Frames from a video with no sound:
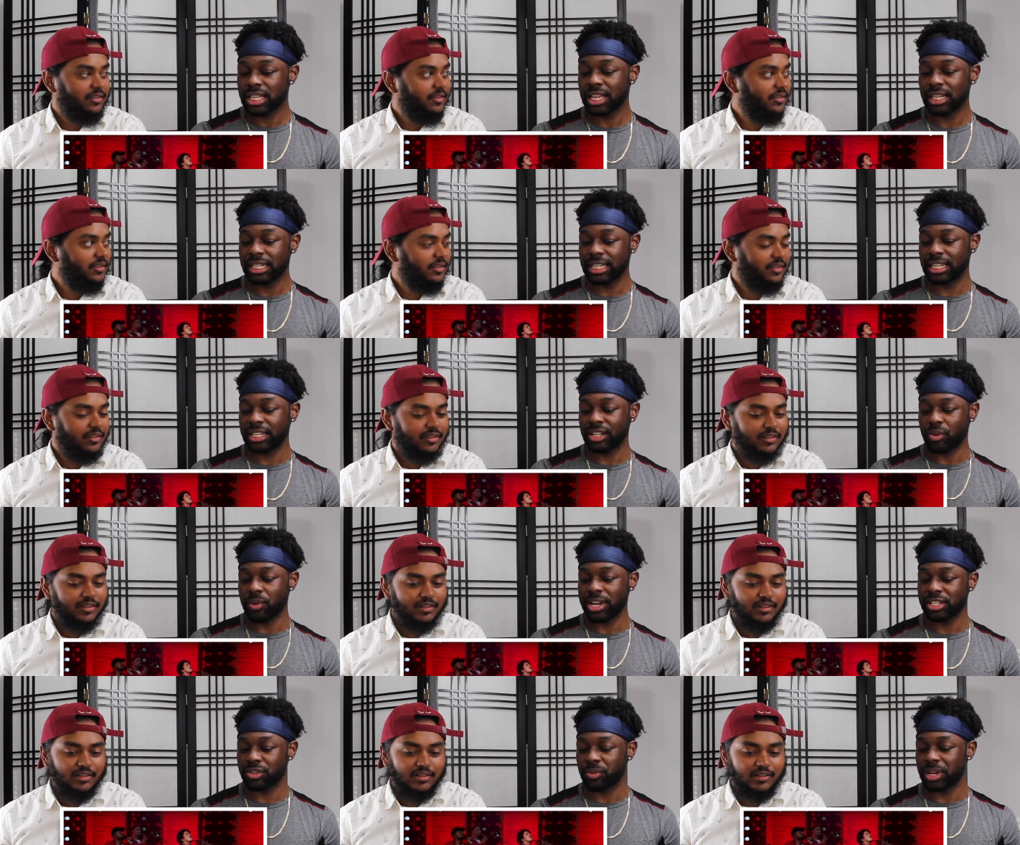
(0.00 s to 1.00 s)
Speaker 1: killing it in a
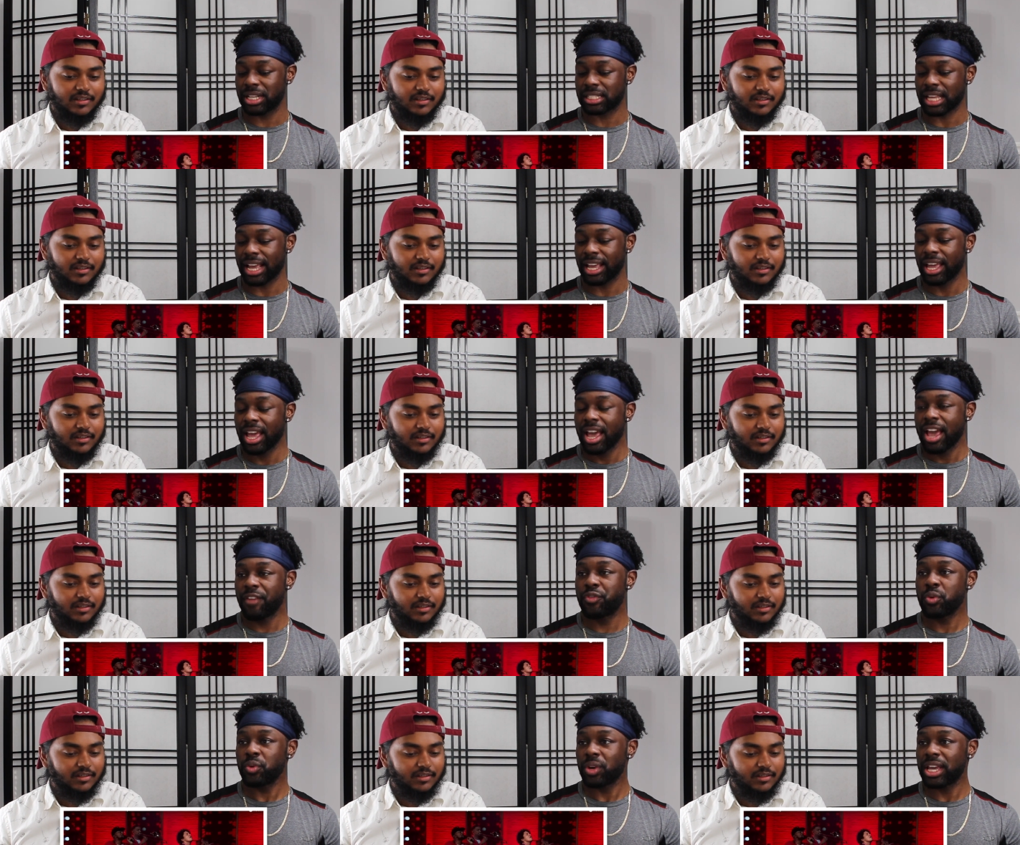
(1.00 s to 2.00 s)
way to where it's like,
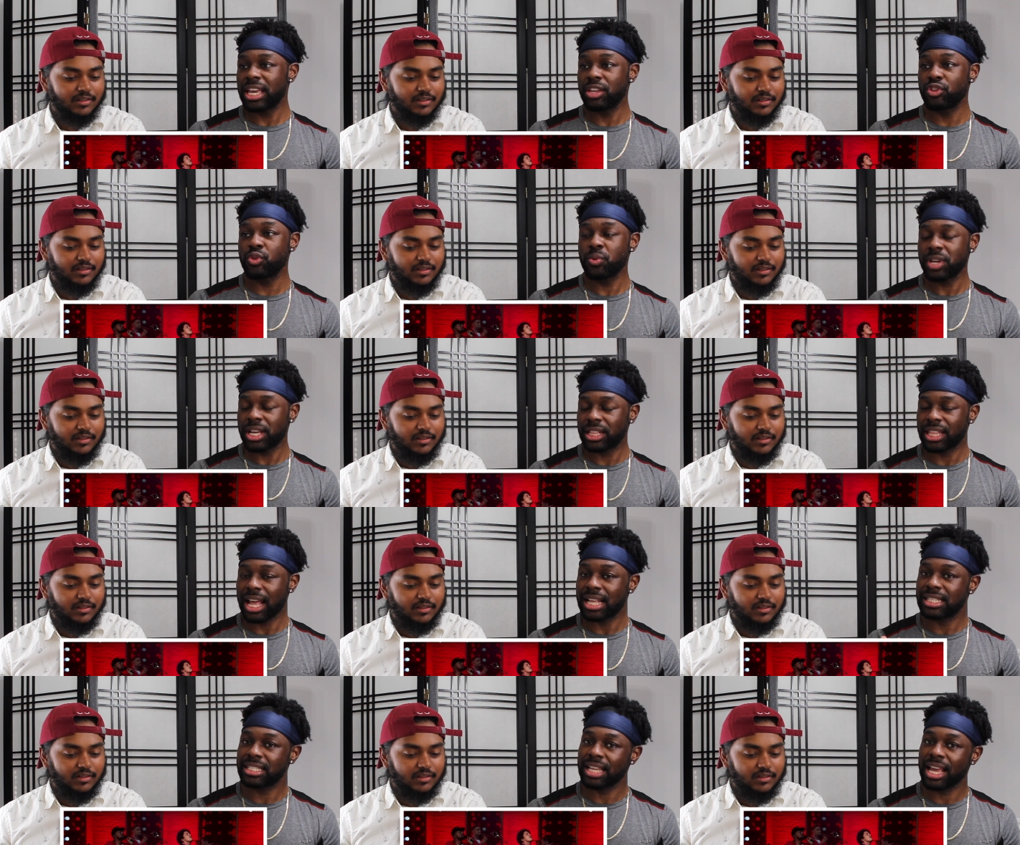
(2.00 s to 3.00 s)
if you he, you get
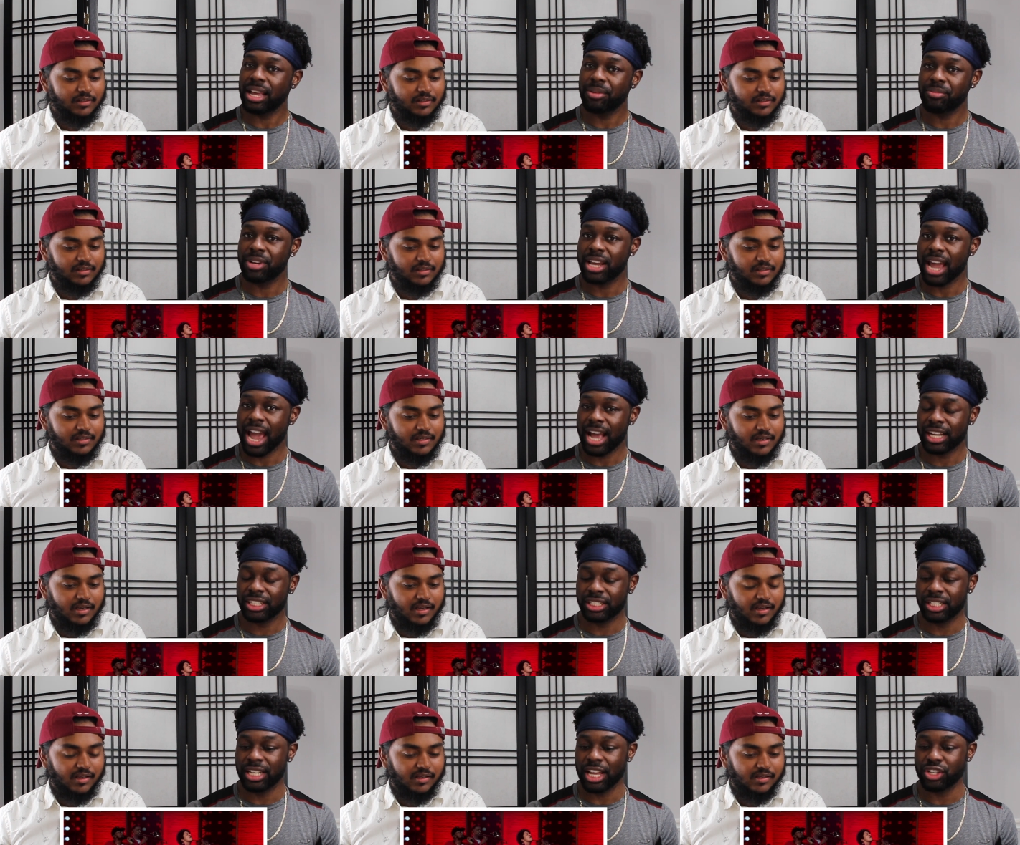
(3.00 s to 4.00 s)
that same
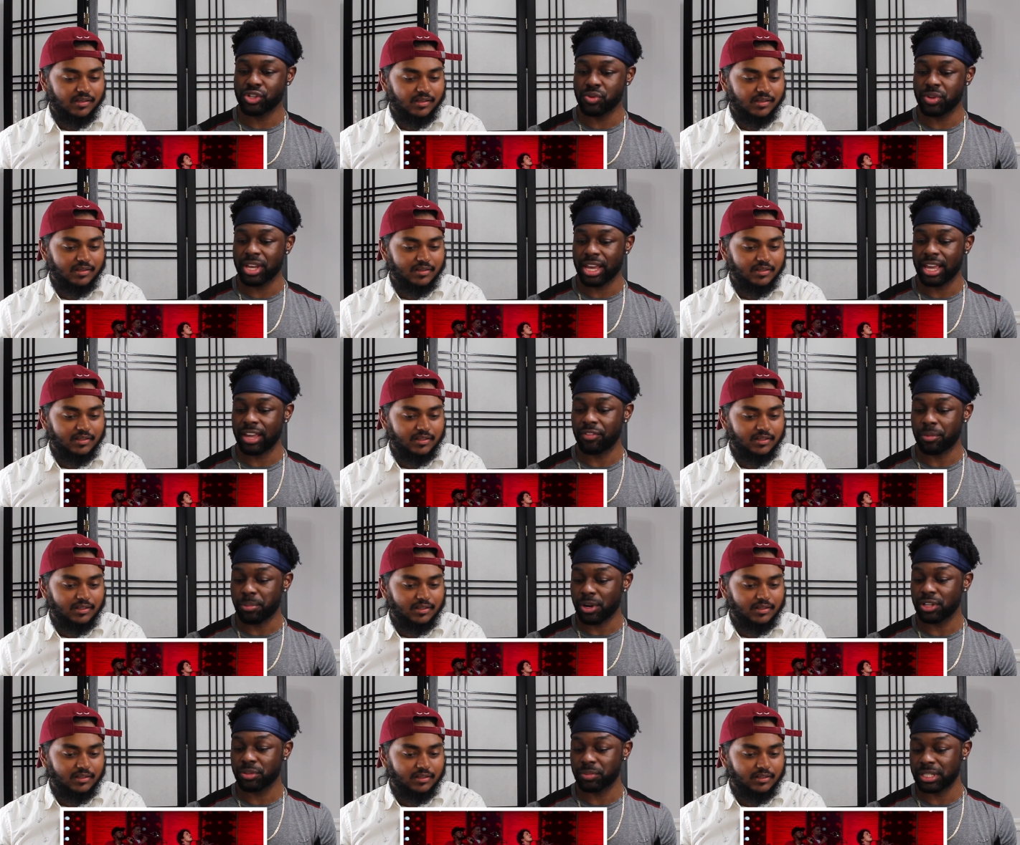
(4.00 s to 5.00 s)
reaction that you get if a
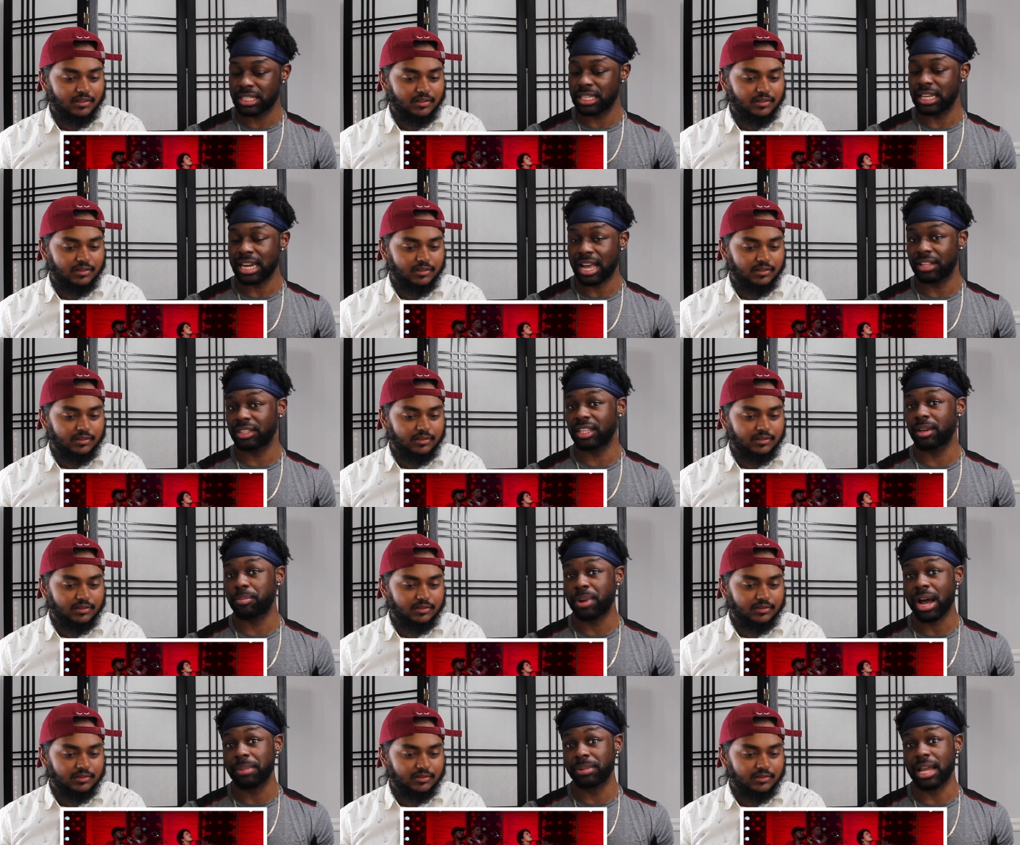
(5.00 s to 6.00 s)
person was sitting out
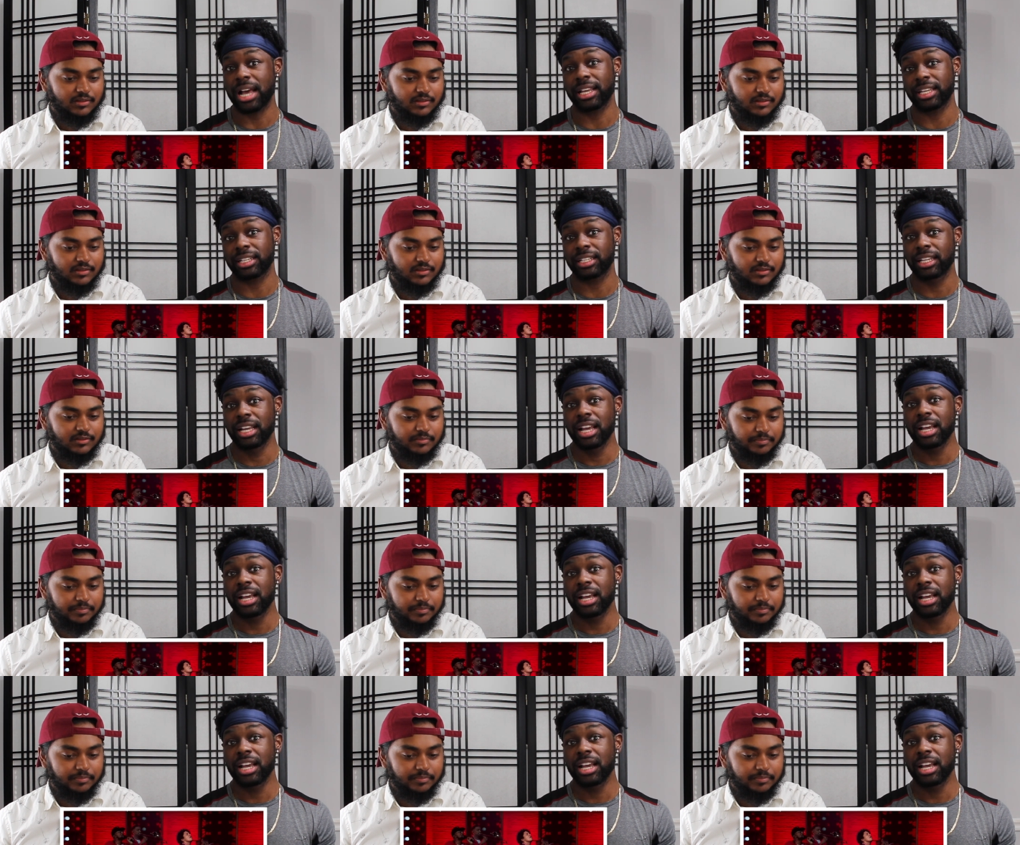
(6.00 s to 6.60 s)
there pop locking.